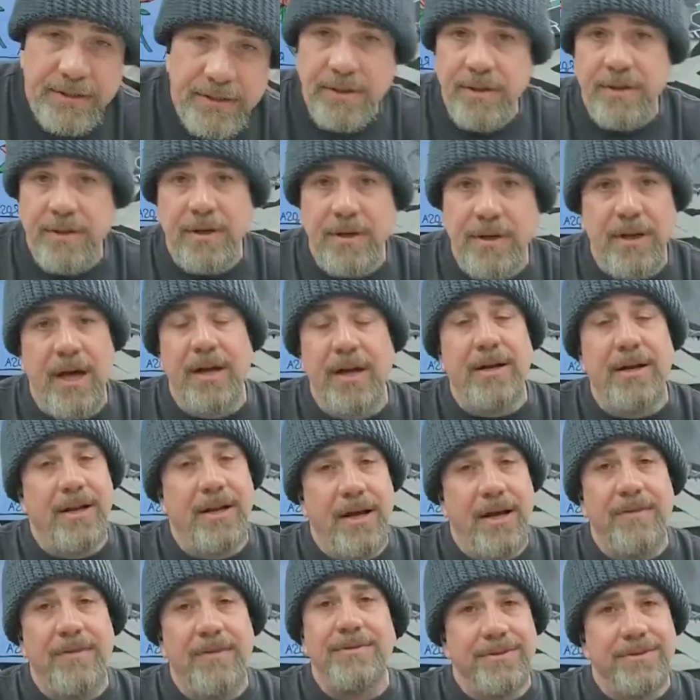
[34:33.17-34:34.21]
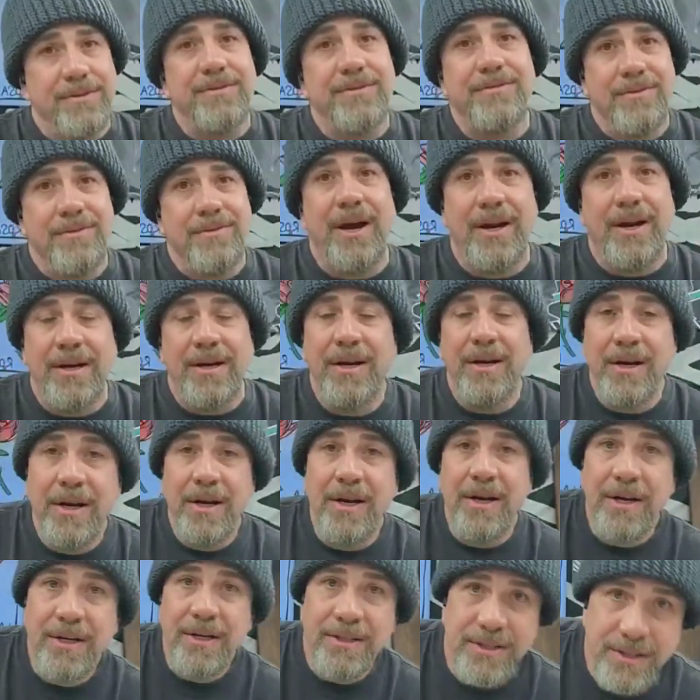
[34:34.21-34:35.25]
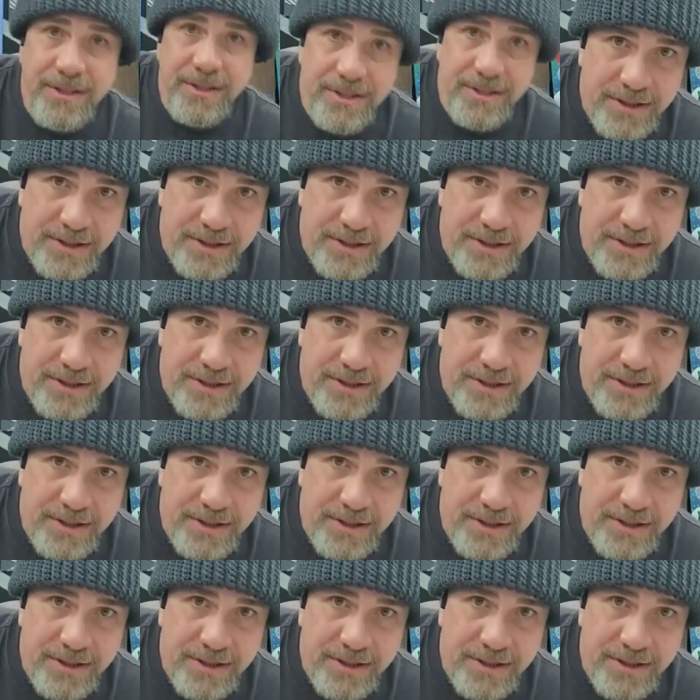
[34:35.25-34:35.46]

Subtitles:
On a lot of levels, right? She's